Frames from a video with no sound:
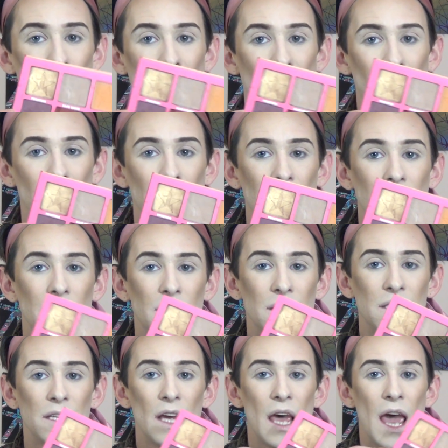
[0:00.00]

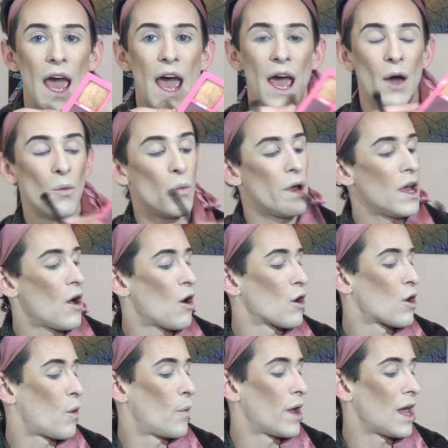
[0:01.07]
palettes. And we
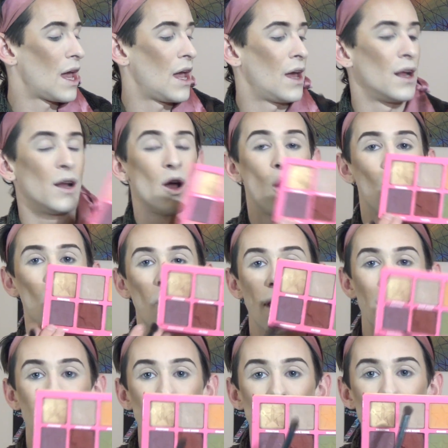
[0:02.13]
are going in
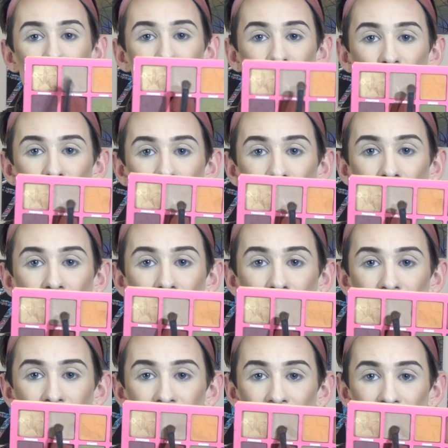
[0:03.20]
with the
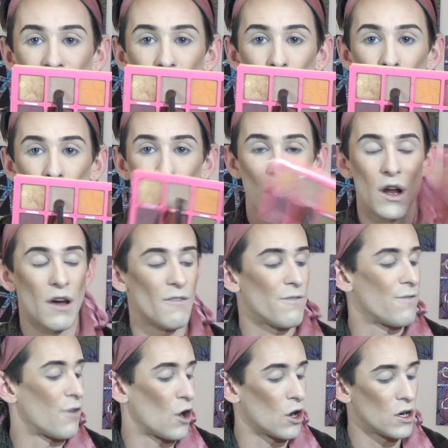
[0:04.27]
shade Safe Word
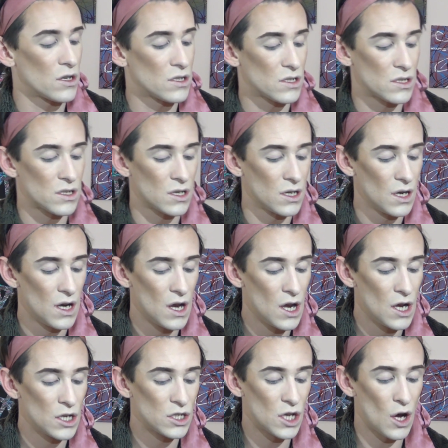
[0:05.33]
first.
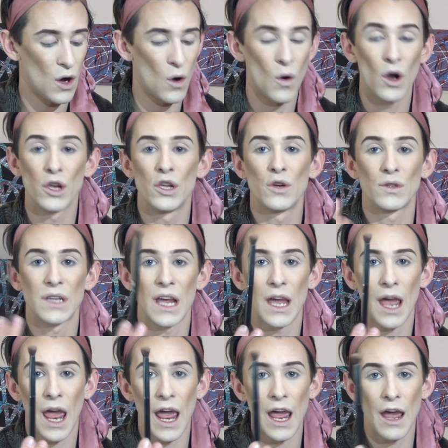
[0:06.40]
So
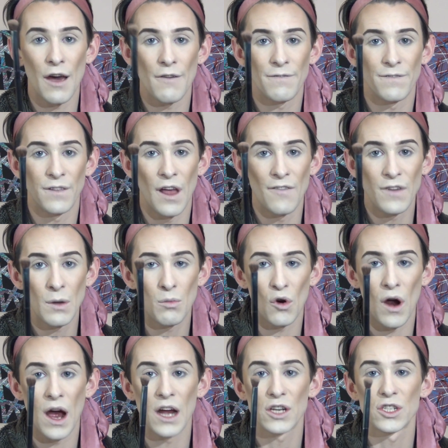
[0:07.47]
using a fluffy
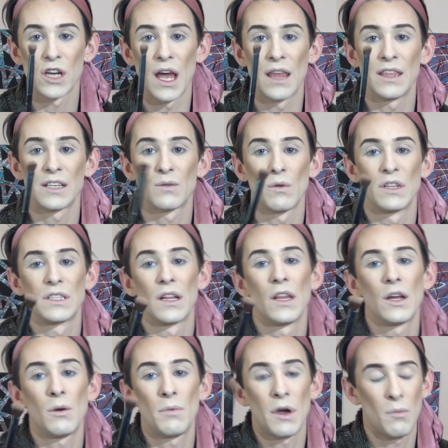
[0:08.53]
brush, and this one's a
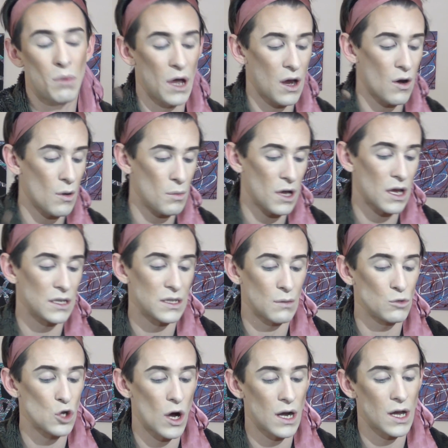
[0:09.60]
little bit bigger because
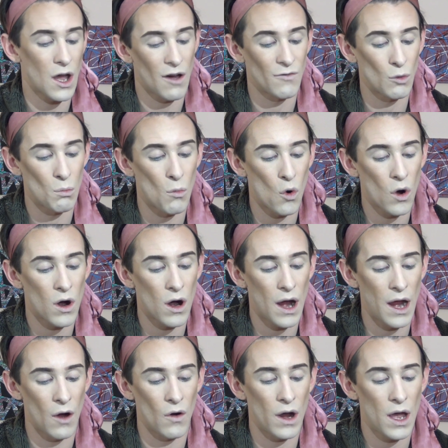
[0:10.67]
I'm trying to cover
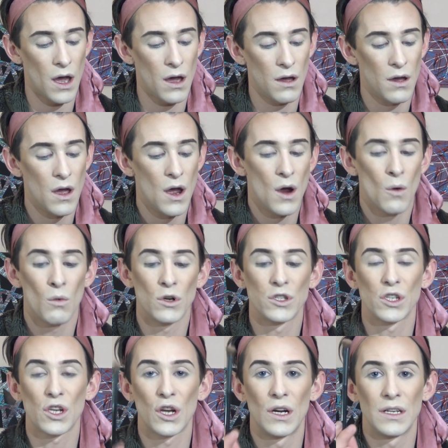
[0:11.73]
more area, we're
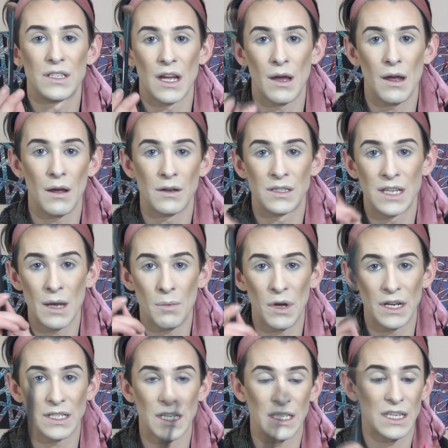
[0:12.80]
just gonna dip
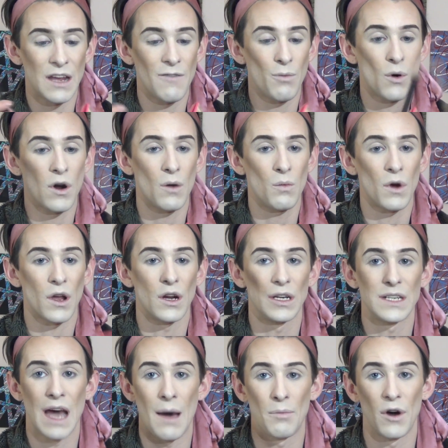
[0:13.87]
into Safe Word, we're
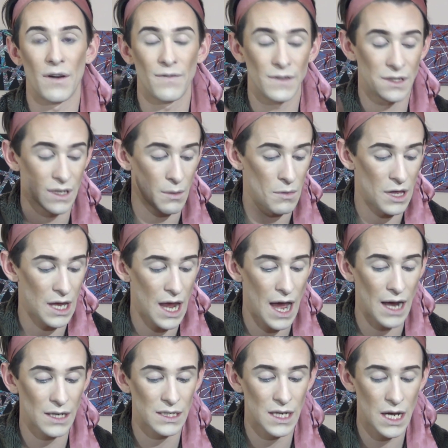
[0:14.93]
gonna tap off some of the
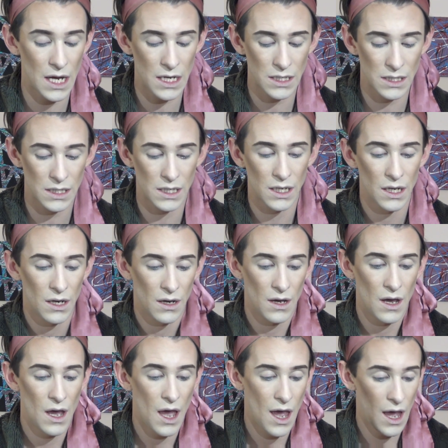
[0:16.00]
excess
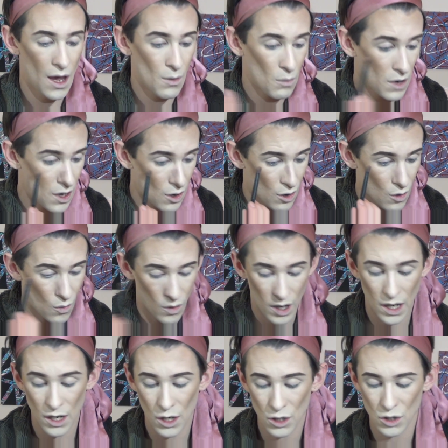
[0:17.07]
and we are
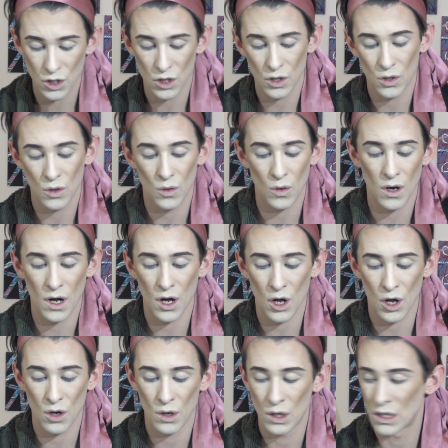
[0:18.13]
going
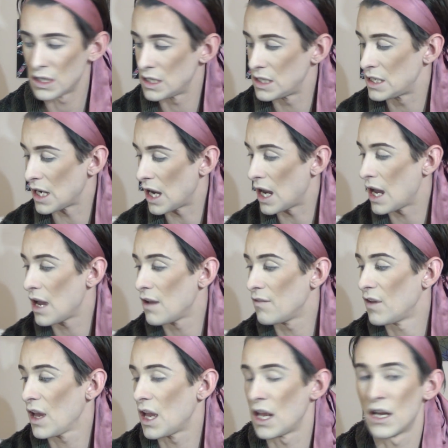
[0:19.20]
to
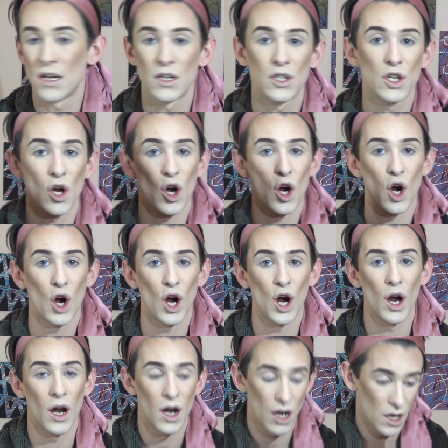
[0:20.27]
dive into
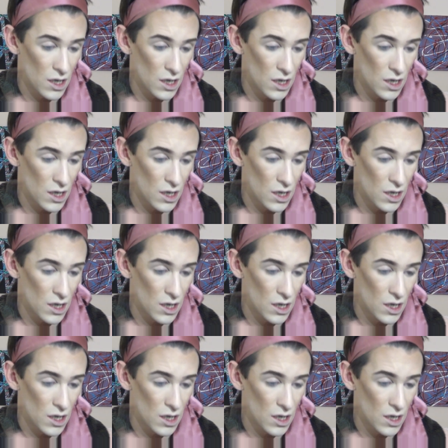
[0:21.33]
her